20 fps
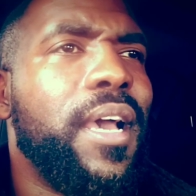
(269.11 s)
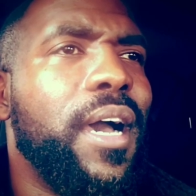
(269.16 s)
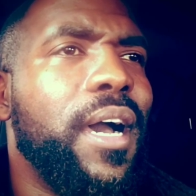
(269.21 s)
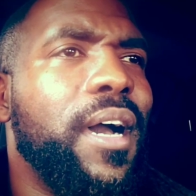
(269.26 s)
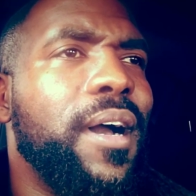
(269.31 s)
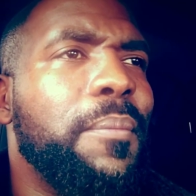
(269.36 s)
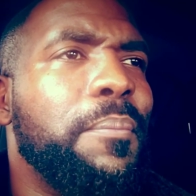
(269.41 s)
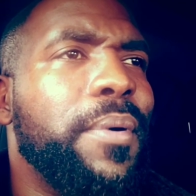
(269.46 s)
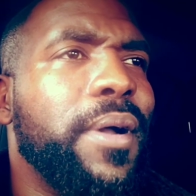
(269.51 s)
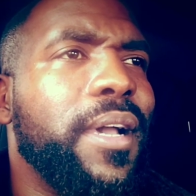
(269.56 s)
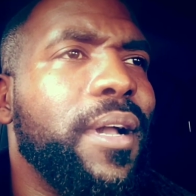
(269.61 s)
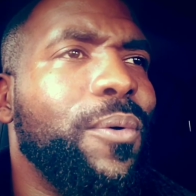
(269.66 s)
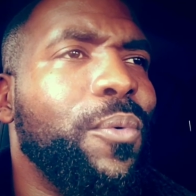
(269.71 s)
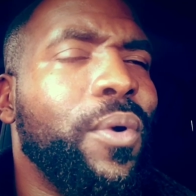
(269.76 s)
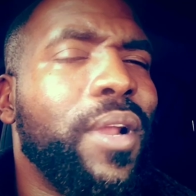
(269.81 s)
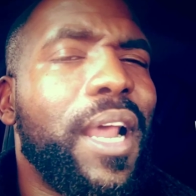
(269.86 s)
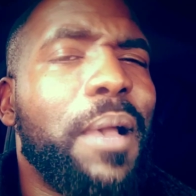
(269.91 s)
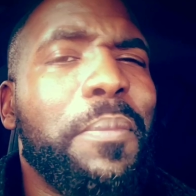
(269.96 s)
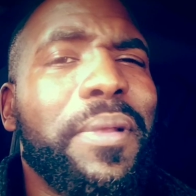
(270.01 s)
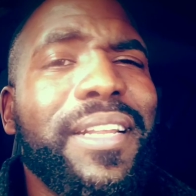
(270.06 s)
Uh, but
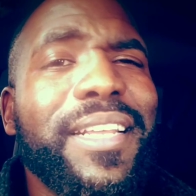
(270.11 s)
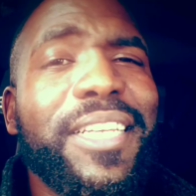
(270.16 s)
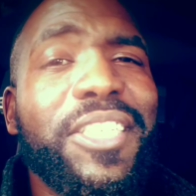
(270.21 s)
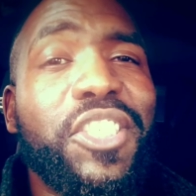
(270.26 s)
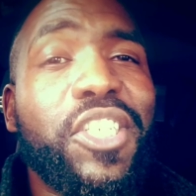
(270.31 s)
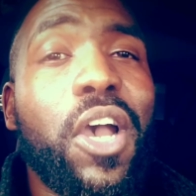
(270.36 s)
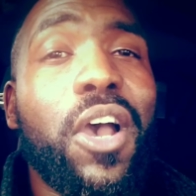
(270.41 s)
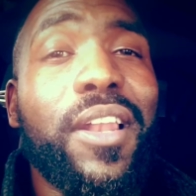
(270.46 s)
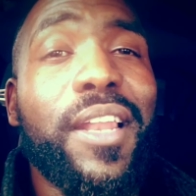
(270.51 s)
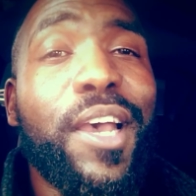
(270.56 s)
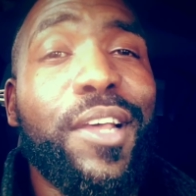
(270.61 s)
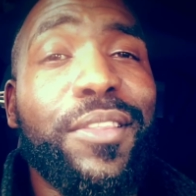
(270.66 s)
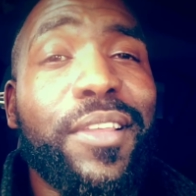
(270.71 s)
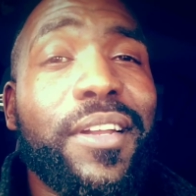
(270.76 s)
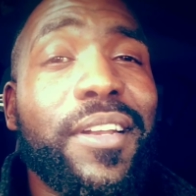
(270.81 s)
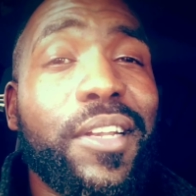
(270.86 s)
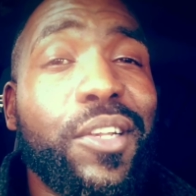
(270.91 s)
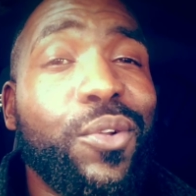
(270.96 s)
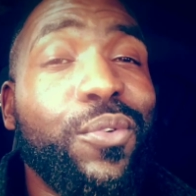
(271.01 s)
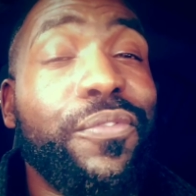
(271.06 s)
what I'm gonna need y'all out
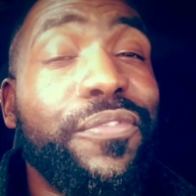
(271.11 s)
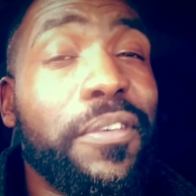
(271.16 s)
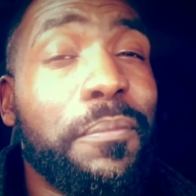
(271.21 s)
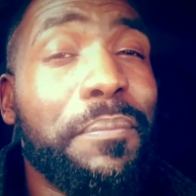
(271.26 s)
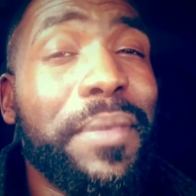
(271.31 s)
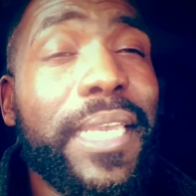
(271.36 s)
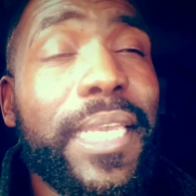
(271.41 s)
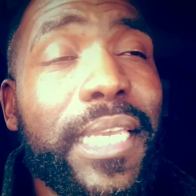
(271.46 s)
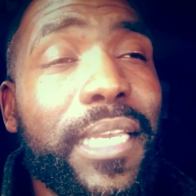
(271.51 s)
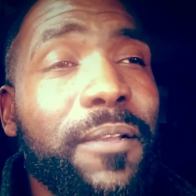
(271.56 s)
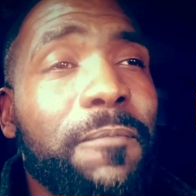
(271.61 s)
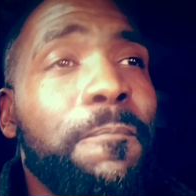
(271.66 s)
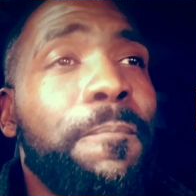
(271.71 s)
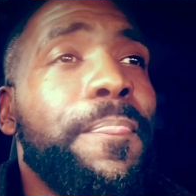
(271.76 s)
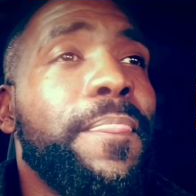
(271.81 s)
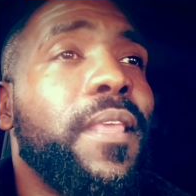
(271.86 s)
there to do for me,